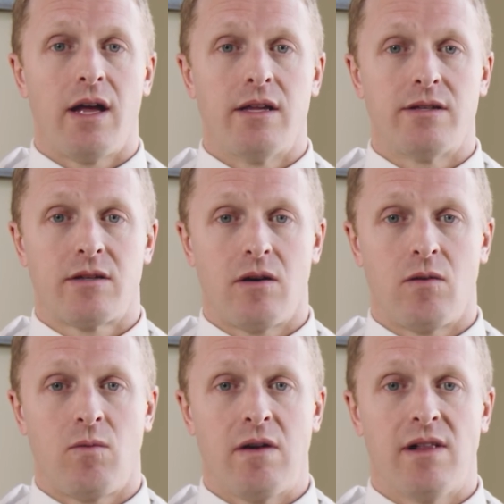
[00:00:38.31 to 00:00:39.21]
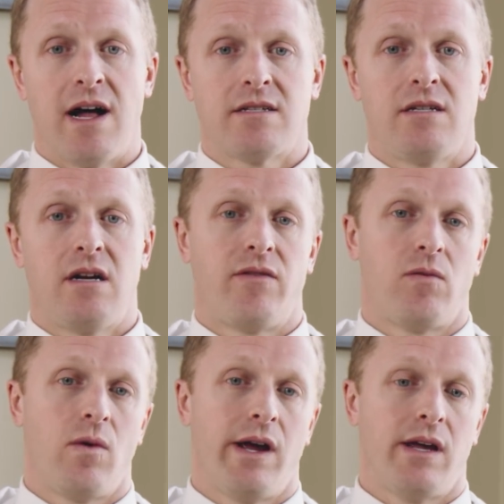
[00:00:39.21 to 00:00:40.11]
And so we have lots of
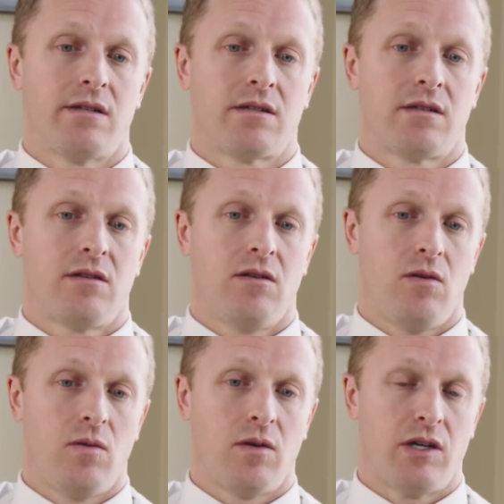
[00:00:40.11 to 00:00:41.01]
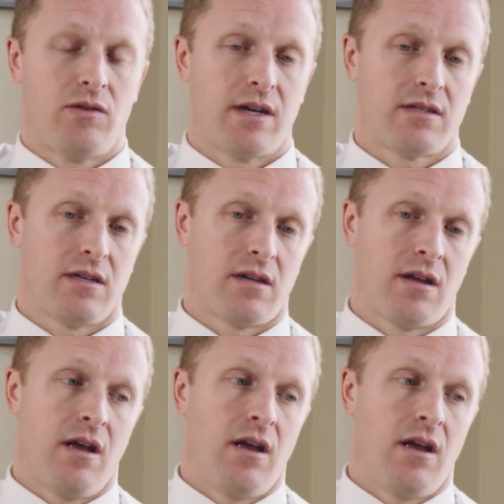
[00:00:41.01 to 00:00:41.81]
different ways to address it.